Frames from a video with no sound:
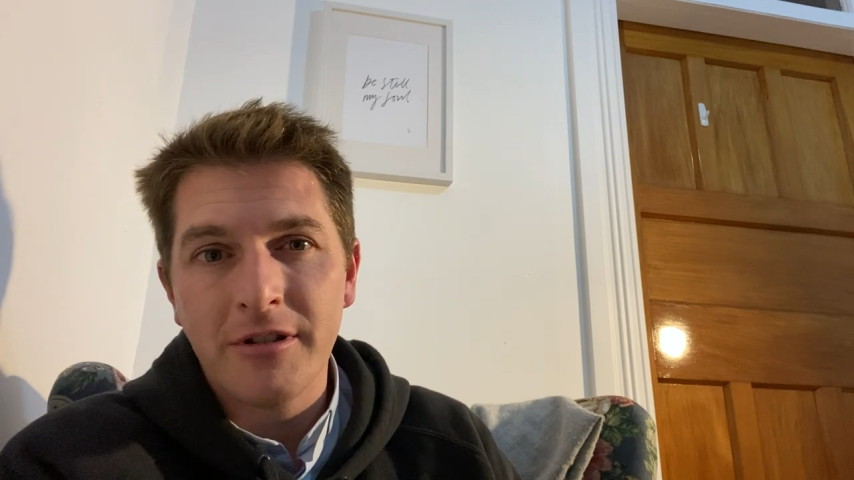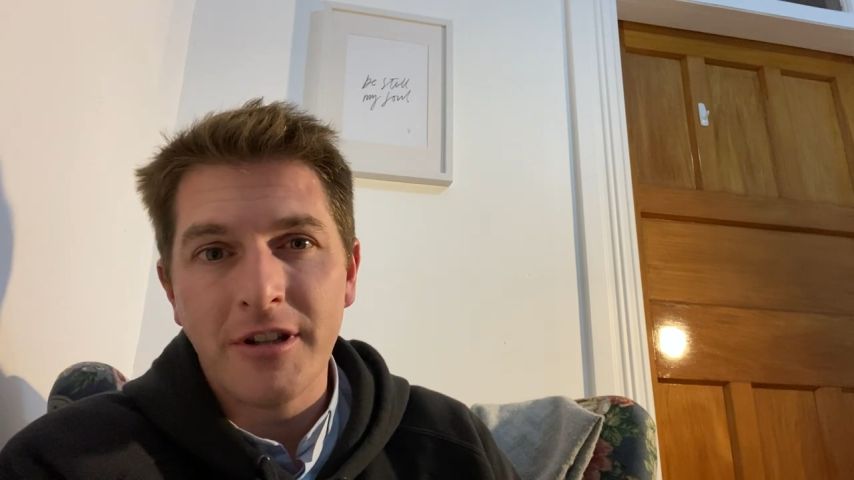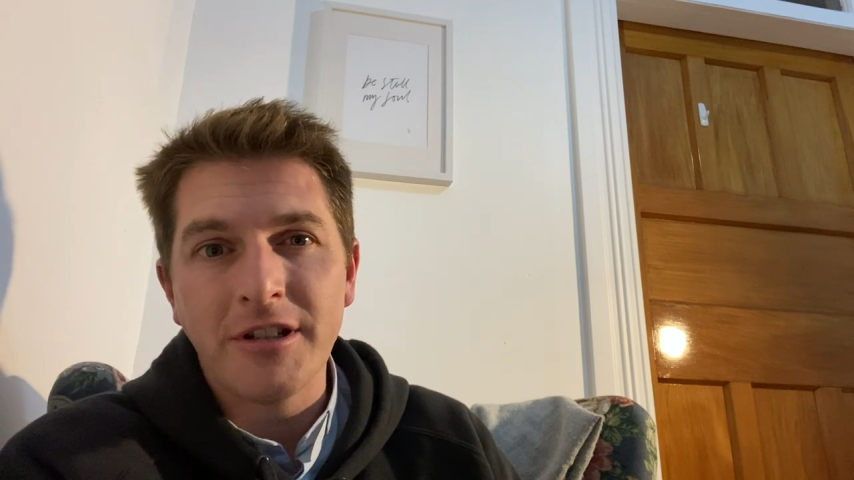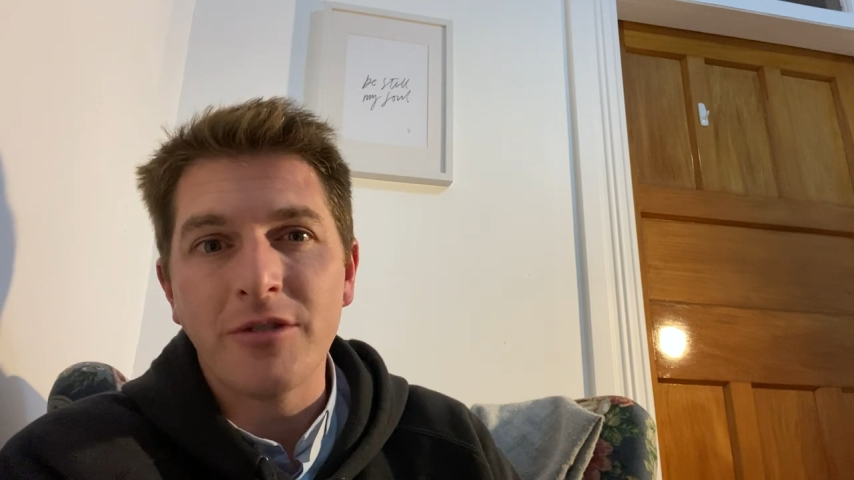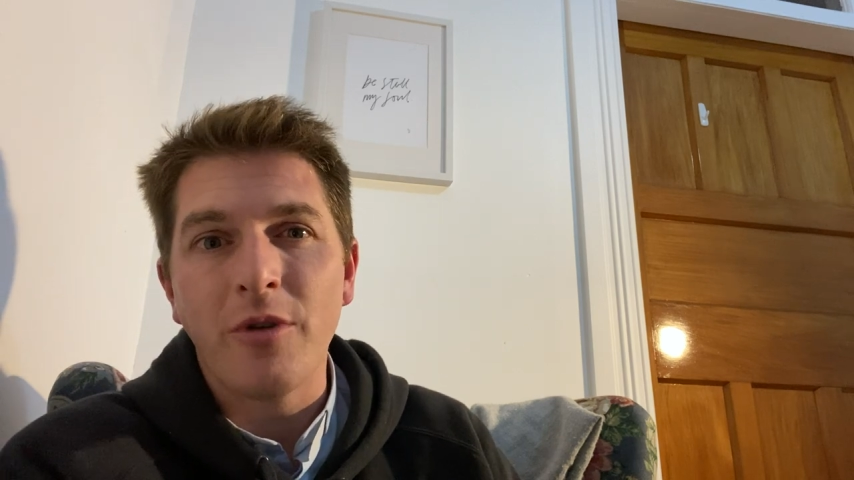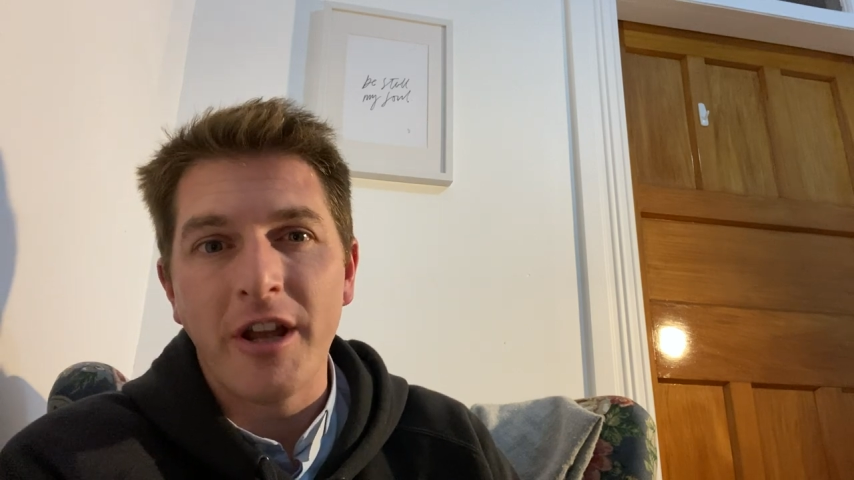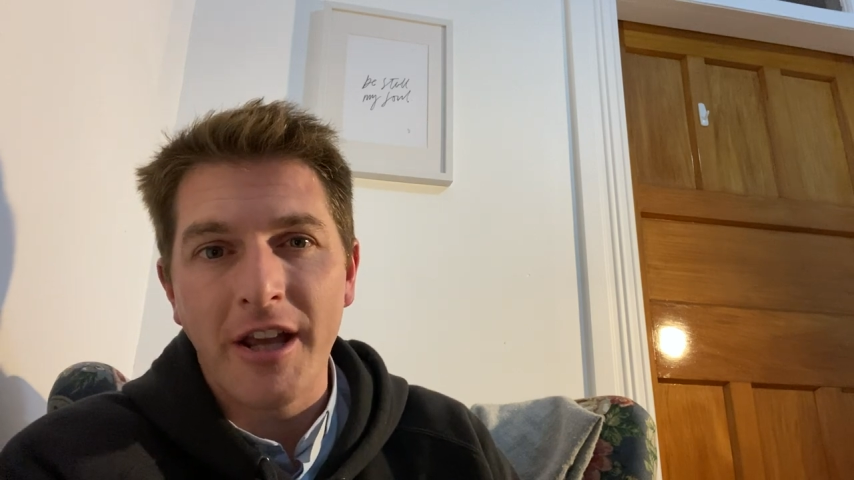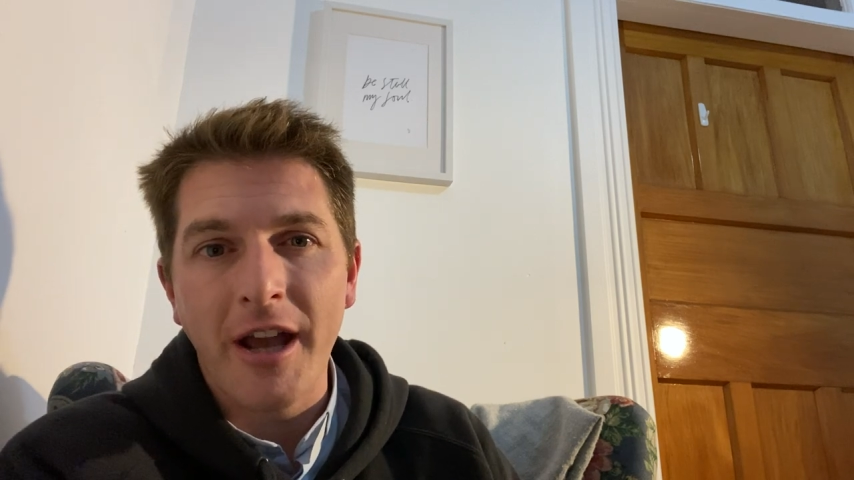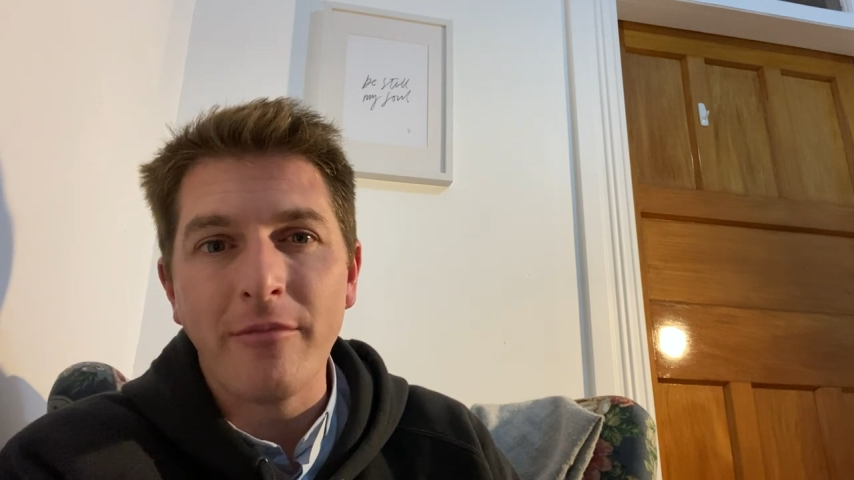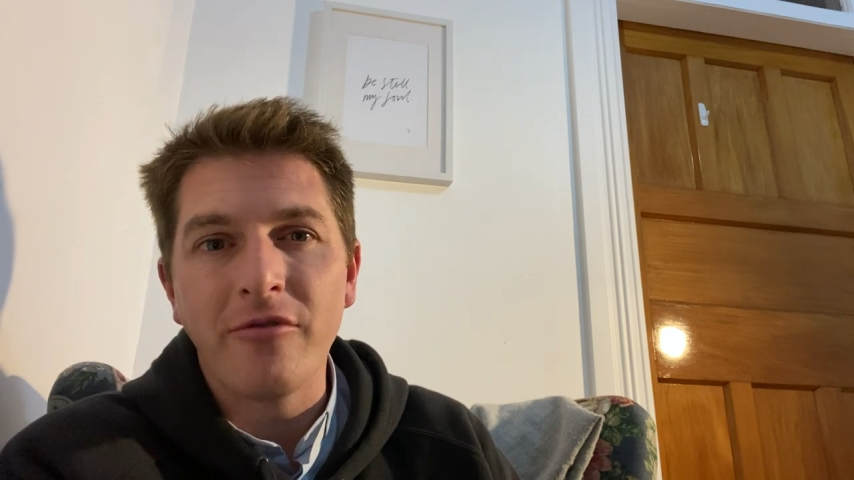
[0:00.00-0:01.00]
This is what he
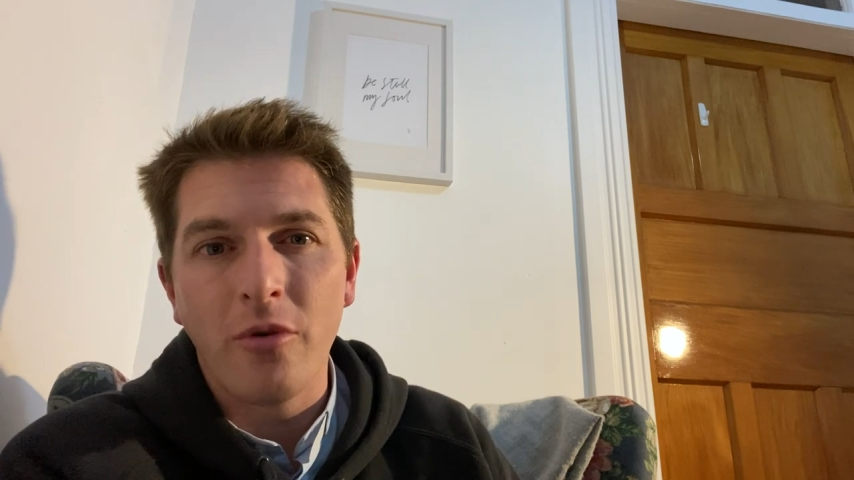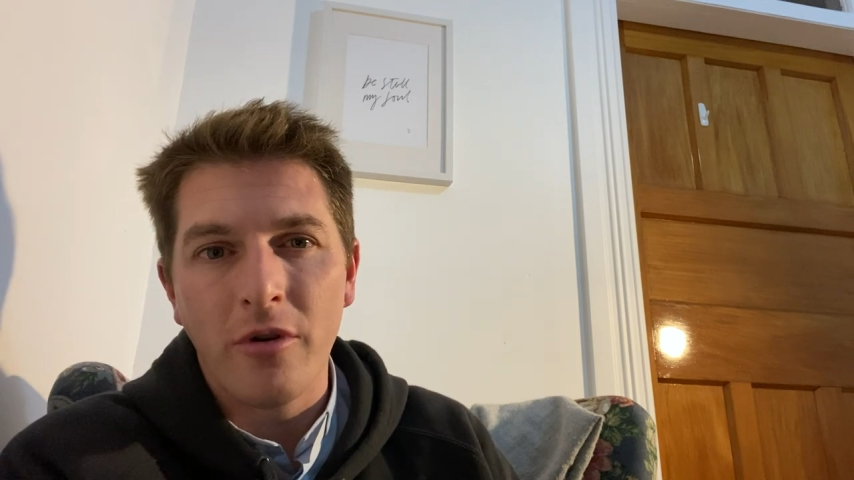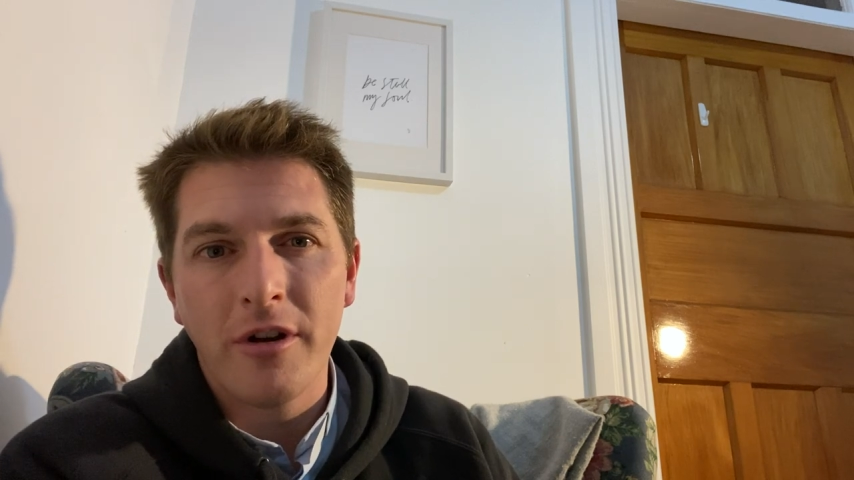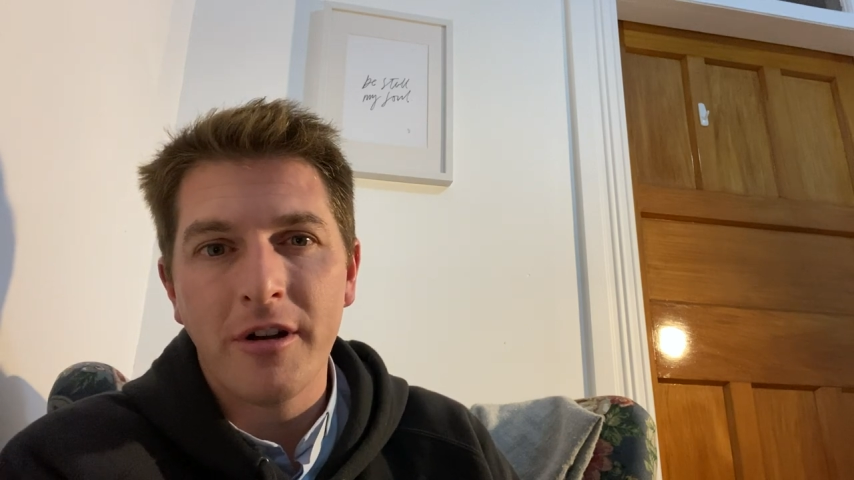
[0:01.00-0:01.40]
came for.